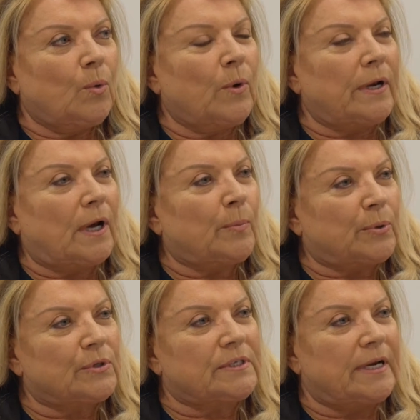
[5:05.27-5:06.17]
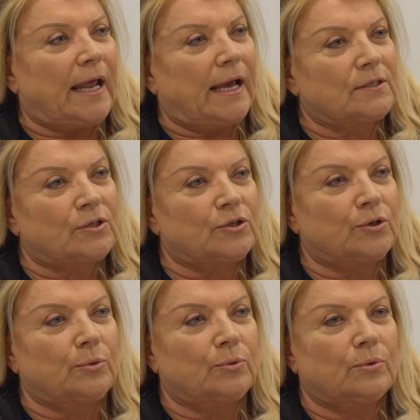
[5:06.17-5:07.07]
when a person asks
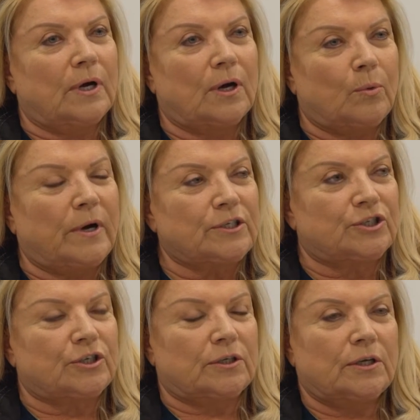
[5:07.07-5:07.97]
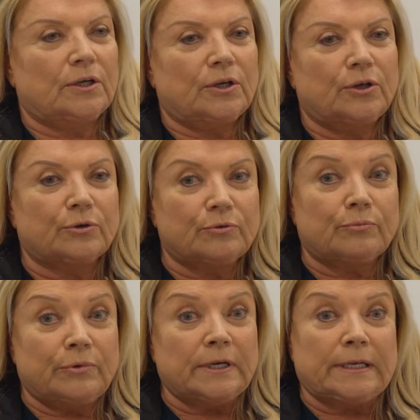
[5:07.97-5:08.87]
you a question. You're
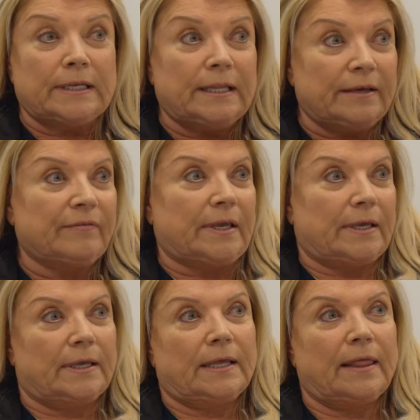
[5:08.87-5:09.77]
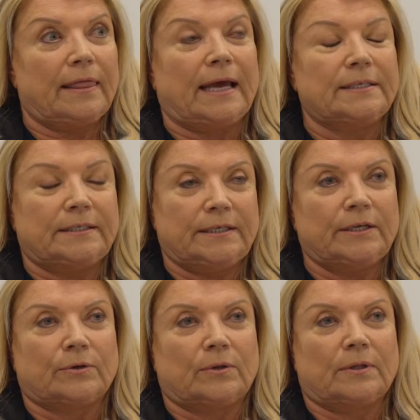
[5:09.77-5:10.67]
really living that
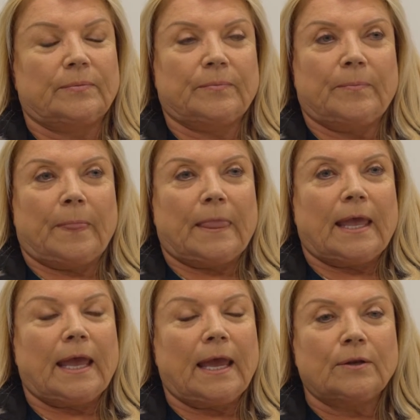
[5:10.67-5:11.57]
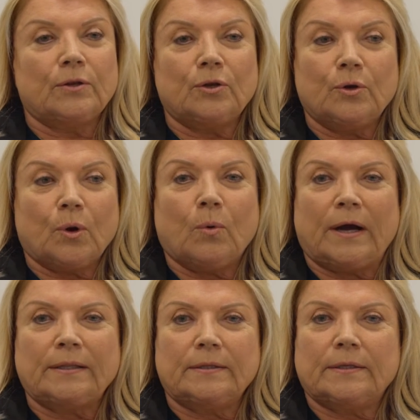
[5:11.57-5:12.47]
deal. And you know
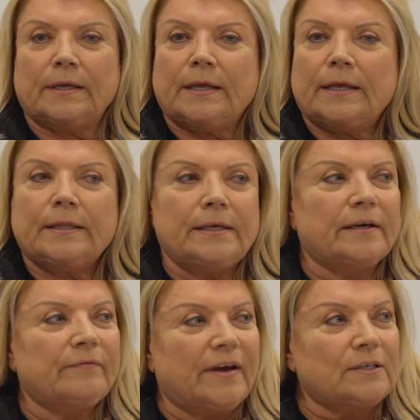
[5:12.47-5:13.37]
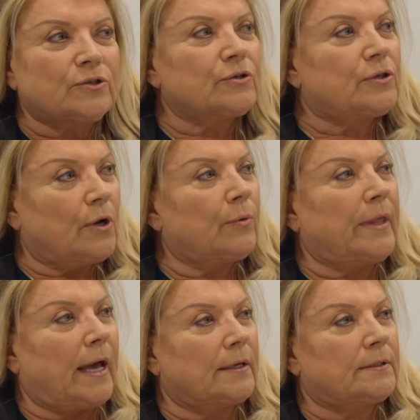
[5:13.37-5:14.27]
what? The investors know
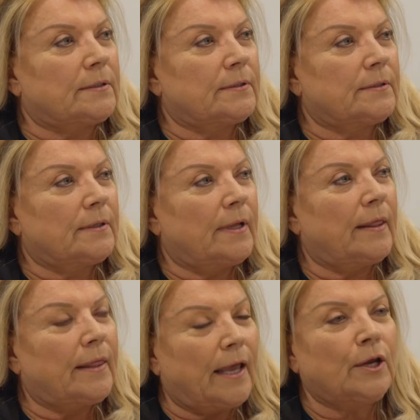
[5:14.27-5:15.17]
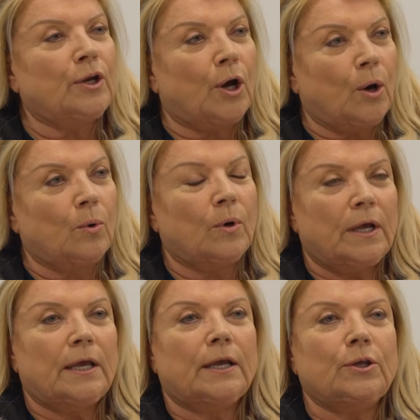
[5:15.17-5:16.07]
that. They know
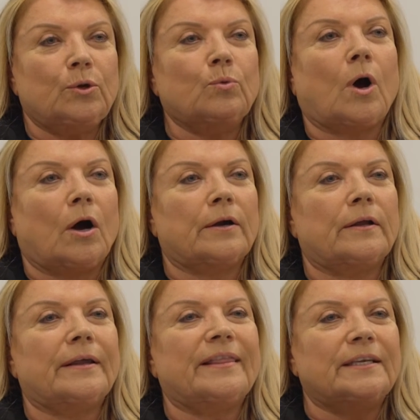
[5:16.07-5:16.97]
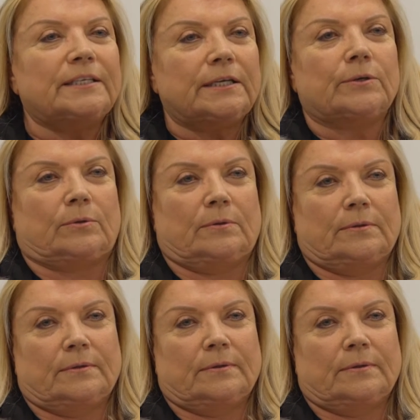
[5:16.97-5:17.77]
you are the deal,